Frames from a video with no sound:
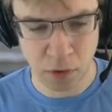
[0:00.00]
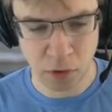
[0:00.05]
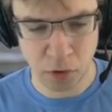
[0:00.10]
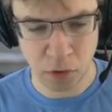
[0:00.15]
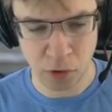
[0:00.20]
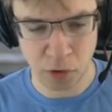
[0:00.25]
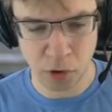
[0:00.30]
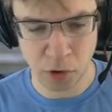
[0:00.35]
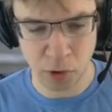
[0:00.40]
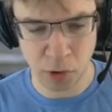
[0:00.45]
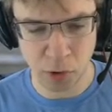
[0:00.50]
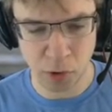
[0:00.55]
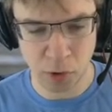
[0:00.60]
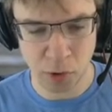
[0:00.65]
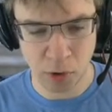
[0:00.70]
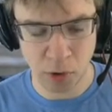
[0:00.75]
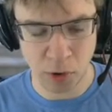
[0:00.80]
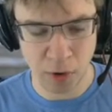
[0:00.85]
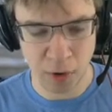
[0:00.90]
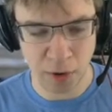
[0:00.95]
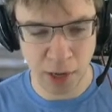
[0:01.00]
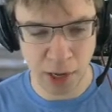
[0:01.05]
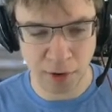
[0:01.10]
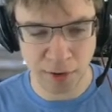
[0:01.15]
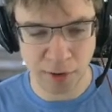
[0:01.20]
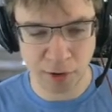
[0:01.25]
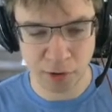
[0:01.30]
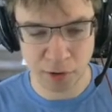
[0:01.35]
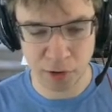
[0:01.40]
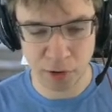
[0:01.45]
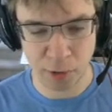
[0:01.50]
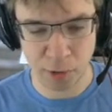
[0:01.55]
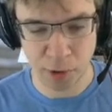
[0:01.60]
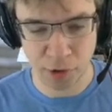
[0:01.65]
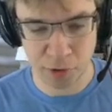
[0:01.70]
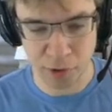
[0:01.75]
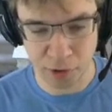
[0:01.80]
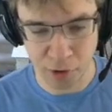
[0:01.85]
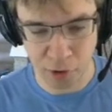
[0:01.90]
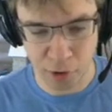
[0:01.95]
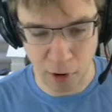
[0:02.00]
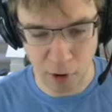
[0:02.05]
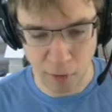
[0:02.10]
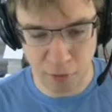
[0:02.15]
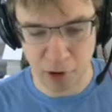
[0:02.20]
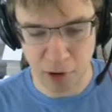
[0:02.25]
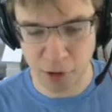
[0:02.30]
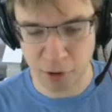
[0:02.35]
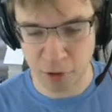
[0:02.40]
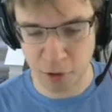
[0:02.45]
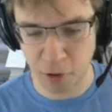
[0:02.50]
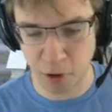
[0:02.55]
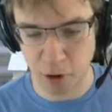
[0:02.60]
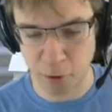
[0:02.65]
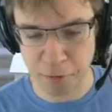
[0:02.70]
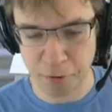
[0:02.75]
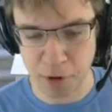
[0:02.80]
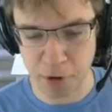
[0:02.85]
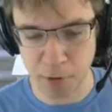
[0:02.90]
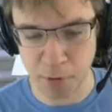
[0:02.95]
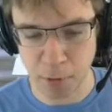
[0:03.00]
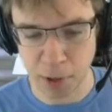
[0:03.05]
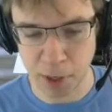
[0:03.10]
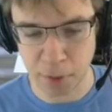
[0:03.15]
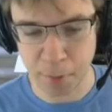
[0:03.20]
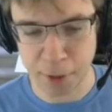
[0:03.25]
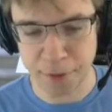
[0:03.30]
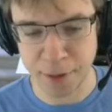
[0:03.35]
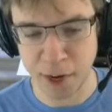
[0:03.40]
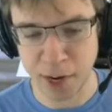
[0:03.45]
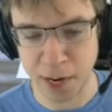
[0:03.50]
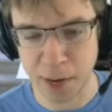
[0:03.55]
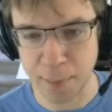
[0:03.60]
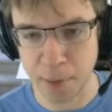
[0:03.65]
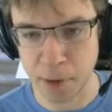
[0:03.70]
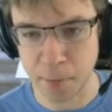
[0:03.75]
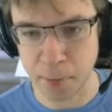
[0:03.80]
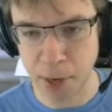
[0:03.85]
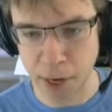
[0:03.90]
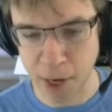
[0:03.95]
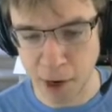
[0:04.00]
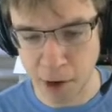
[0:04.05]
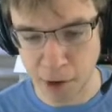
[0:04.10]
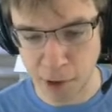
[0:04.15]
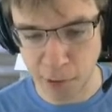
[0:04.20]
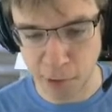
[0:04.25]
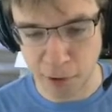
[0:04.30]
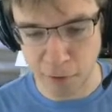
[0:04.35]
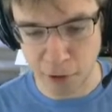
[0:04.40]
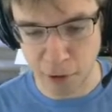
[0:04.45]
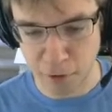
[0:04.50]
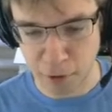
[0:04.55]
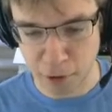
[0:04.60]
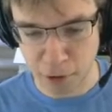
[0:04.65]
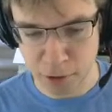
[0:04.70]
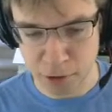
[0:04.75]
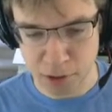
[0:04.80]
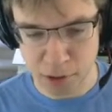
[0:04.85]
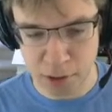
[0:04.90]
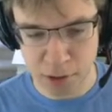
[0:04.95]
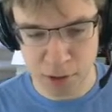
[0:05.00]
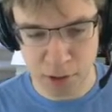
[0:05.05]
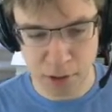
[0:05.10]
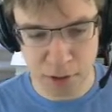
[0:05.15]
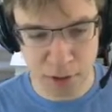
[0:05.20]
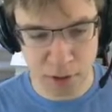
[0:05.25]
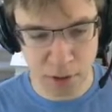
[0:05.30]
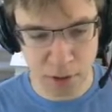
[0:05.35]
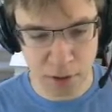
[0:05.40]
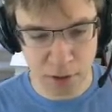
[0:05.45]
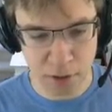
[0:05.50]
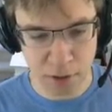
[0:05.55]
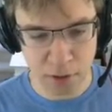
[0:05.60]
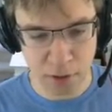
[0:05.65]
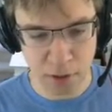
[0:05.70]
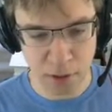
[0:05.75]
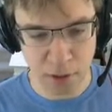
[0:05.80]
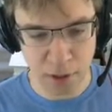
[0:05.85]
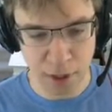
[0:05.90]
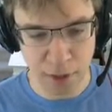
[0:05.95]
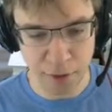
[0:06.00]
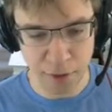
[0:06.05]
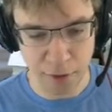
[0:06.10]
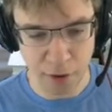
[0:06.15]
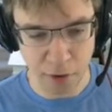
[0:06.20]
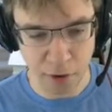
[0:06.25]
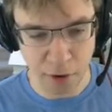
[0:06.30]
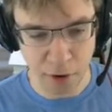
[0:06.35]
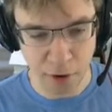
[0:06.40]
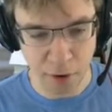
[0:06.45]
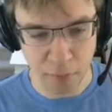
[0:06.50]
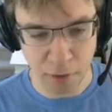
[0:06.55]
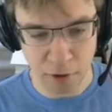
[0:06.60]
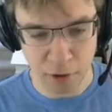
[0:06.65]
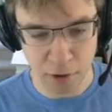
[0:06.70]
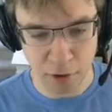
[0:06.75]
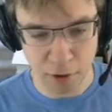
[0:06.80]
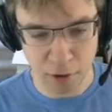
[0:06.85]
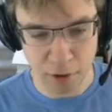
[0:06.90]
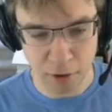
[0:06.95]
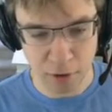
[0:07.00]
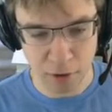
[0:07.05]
So the ideal situation is Corruption hits Corruption. We can make that happen by Iron Waving first, and then Corruptioning.